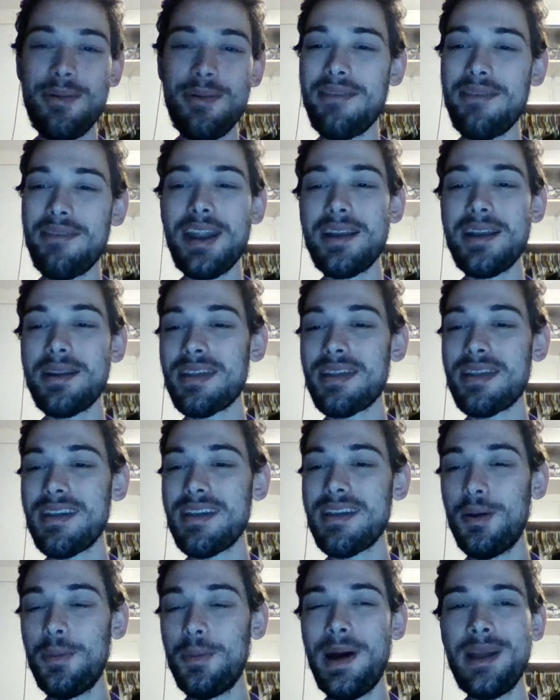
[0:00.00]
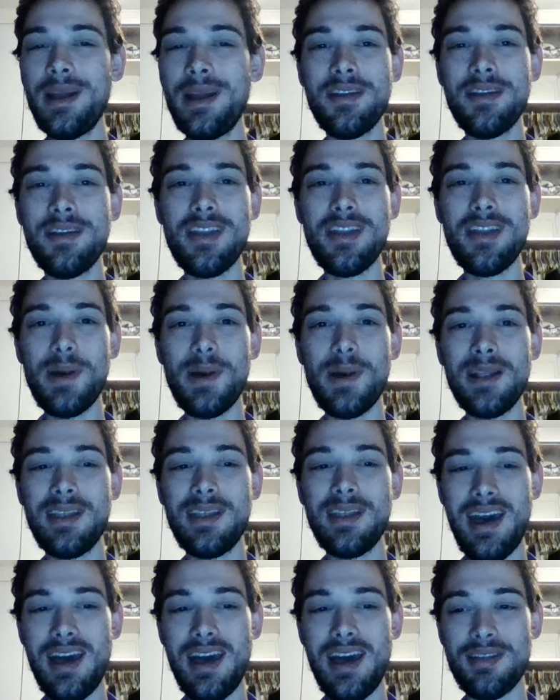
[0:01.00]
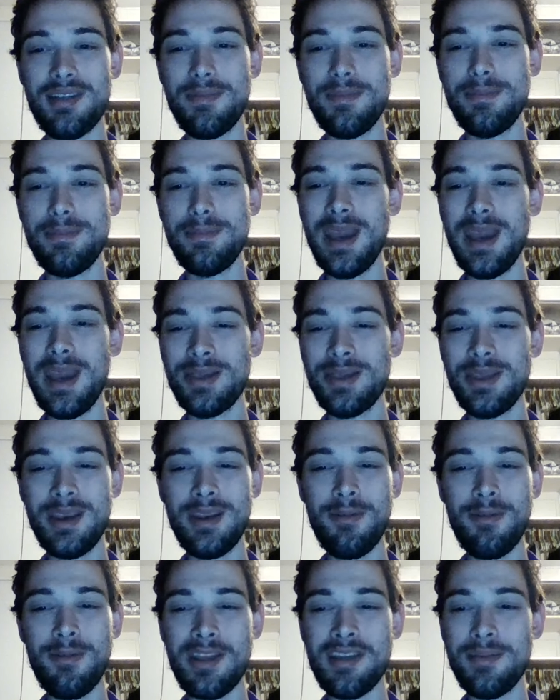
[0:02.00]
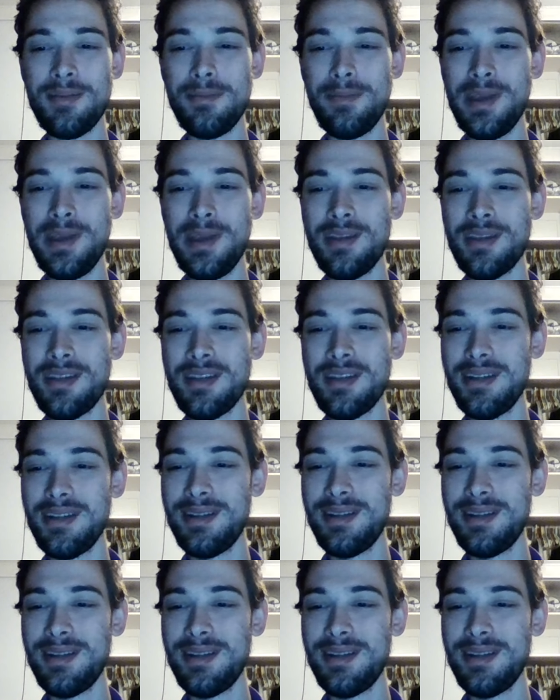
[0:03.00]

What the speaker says: haven't had a single pun on this podcast. May Anthony rest in peace.